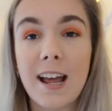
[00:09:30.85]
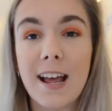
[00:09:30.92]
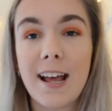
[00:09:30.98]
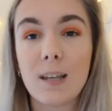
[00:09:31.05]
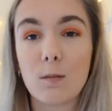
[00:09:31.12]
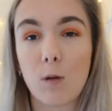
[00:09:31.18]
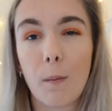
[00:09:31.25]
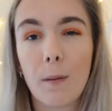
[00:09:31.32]

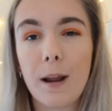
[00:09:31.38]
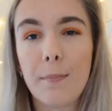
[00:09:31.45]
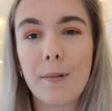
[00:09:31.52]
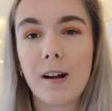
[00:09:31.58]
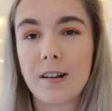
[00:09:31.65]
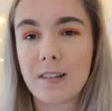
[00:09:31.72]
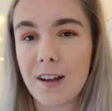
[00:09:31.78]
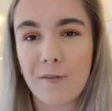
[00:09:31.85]
it's probably
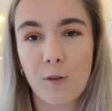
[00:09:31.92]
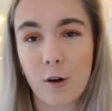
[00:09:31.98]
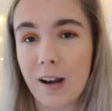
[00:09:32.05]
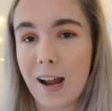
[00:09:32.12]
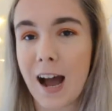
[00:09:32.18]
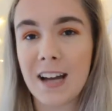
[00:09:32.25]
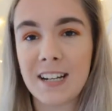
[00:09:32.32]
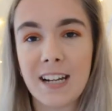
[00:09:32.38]
because I've already
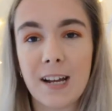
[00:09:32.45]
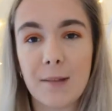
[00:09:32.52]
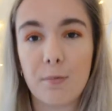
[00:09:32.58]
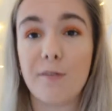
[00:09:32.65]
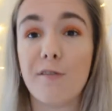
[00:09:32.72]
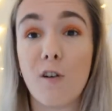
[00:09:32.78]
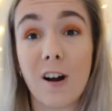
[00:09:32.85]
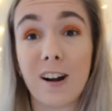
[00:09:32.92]
had it
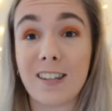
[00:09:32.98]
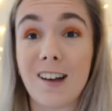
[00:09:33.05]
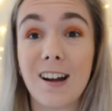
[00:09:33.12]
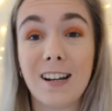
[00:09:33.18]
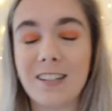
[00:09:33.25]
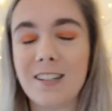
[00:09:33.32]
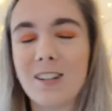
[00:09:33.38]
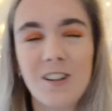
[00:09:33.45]
before I
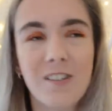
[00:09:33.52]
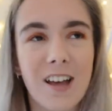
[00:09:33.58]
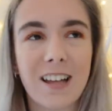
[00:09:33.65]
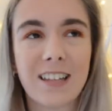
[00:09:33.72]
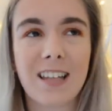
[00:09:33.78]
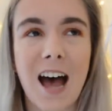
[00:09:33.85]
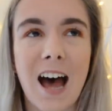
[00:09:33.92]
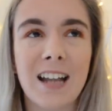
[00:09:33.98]
decided to do
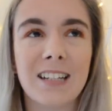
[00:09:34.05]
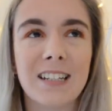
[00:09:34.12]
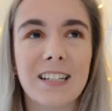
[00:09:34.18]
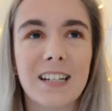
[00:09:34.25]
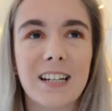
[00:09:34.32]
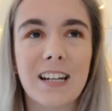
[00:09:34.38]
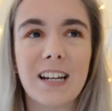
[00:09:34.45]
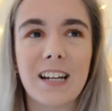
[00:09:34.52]
this, and
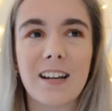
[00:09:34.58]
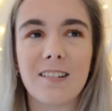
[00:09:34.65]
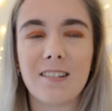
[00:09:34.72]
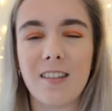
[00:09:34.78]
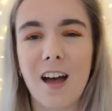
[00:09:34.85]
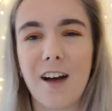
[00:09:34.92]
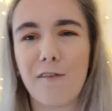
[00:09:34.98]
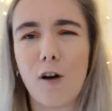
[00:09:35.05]
so
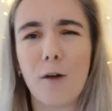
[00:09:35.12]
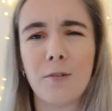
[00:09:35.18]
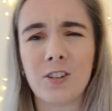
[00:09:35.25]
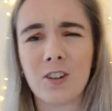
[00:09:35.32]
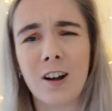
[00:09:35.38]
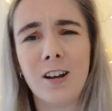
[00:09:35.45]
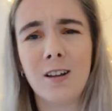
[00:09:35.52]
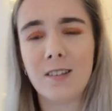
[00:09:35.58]
therefore I'm just
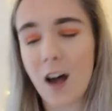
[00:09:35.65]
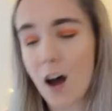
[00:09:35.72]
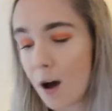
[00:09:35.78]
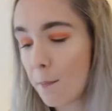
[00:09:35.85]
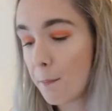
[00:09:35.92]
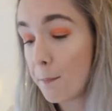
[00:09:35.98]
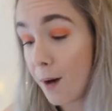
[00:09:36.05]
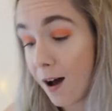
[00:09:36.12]
trying to use it up.